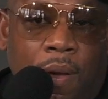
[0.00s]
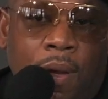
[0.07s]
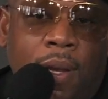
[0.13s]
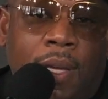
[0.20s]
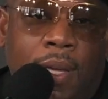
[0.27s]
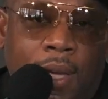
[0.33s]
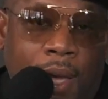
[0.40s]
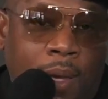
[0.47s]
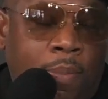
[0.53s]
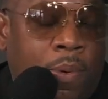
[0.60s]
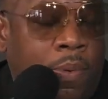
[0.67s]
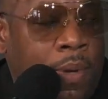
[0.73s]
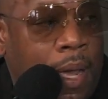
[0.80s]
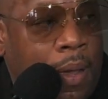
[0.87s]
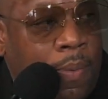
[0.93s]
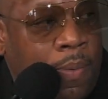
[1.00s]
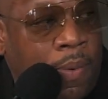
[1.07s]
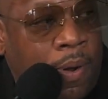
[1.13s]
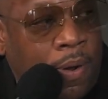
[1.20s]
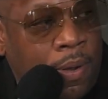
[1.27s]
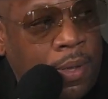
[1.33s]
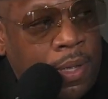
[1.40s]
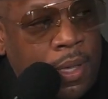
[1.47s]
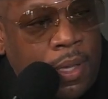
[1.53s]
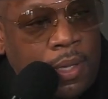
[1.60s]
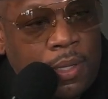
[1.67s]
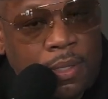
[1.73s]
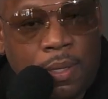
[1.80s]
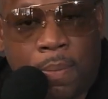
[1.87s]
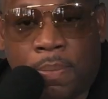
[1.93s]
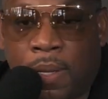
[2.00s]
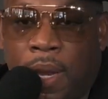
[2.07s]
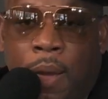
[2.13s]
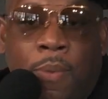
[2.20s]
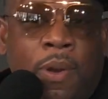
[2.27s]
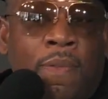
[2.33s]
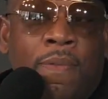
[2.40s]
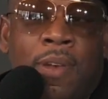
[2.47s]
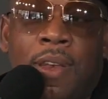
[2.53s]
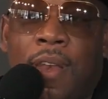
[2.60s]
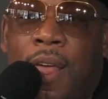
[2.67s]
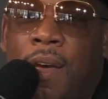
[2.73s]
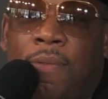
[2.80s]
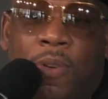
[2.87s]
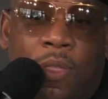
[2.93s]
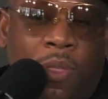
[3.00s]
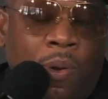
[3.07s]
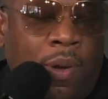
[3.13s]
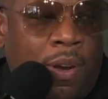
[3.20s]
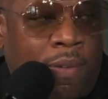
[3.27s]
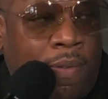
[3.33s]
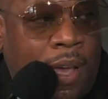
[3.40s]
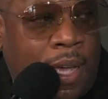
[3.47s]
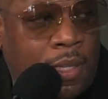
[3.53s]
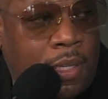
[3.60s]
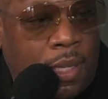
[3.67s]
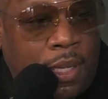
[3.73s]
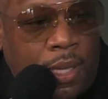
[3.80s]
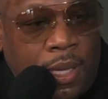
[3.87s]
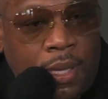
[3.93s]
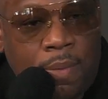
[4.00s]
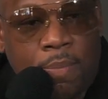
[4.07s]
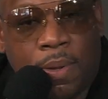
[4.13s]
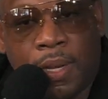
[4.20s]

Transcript: on the cable network, something I would have never thought of as a kid.